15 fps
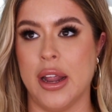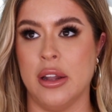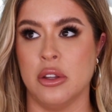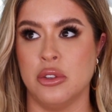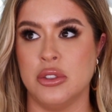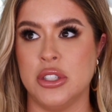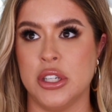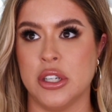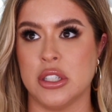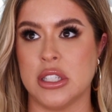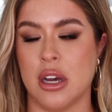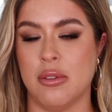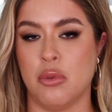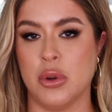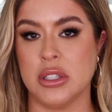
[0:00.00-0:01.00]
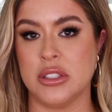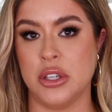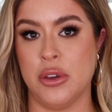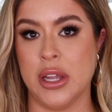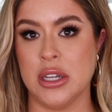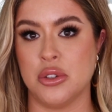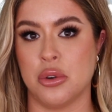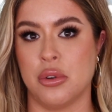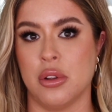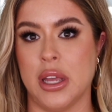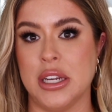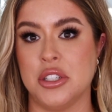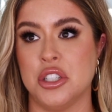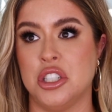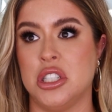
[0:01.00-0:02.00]
and losing yourself once you get into a
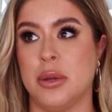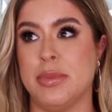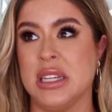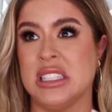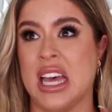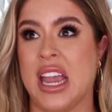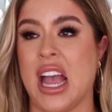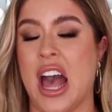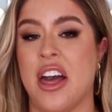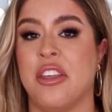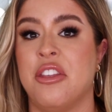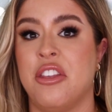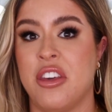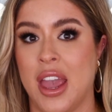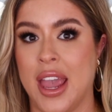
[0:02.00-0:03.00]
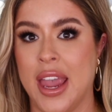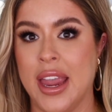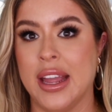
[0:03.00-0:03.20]
relationship is like a thing.